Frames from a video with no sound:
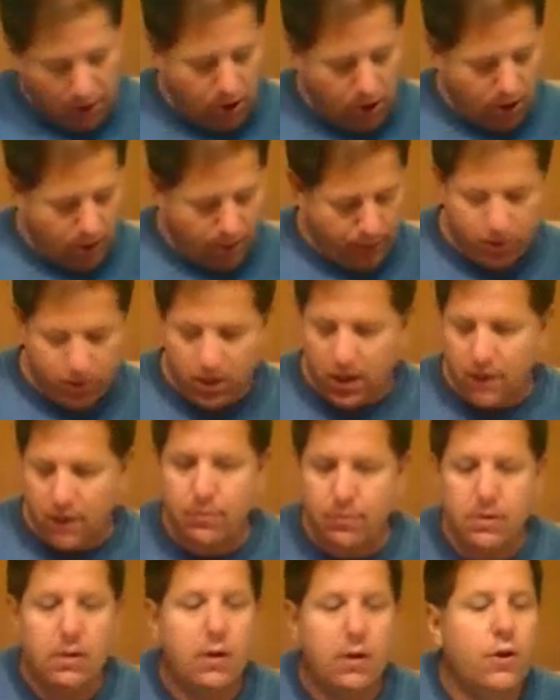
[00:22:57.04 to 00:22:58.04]
hobby shop.
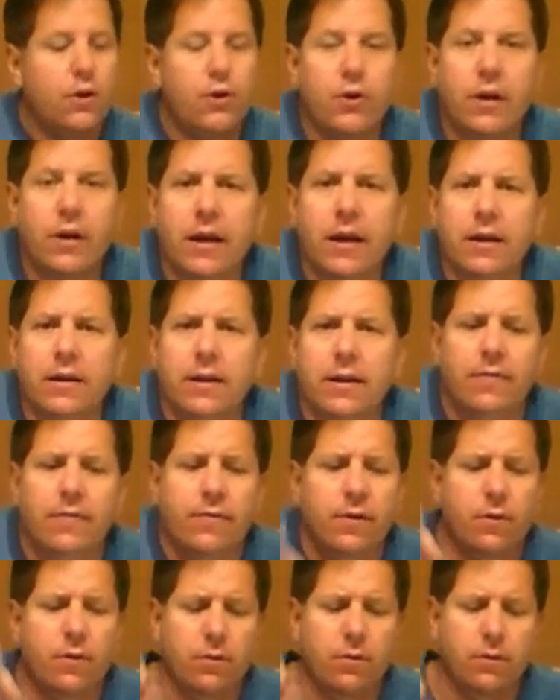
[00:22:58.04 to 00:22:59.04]
You can get
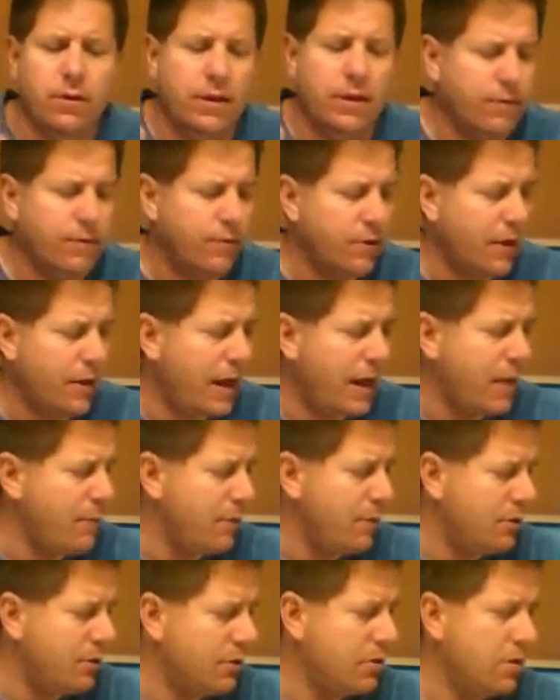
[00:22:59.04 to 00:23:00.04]
different
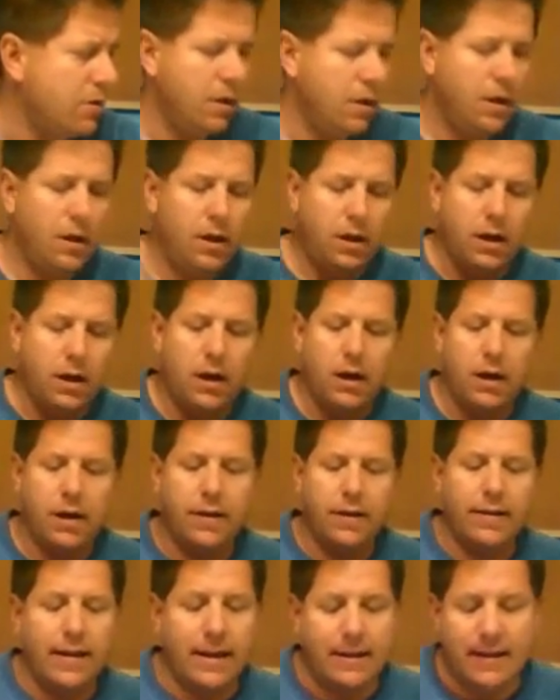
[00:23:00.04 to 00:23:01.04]
diameters.
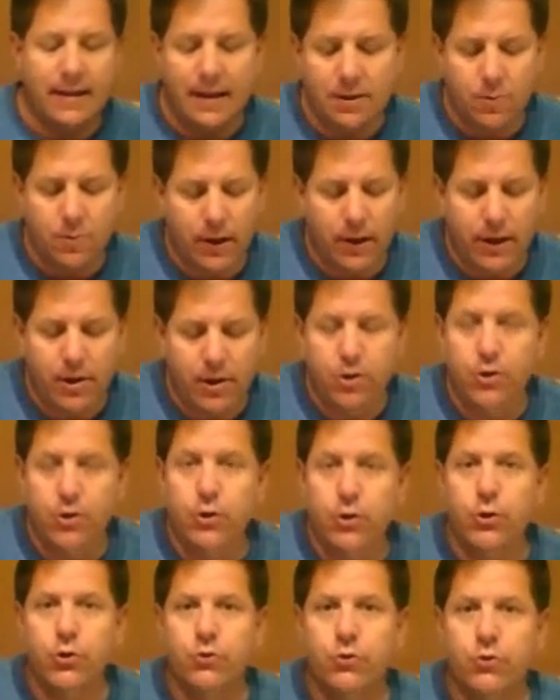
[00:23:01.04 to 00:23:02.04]
And that's what I just
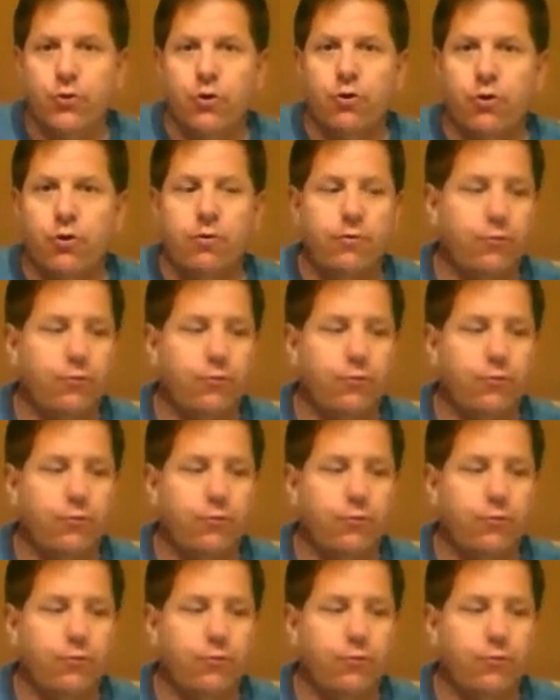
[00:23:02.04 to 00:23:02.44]
used for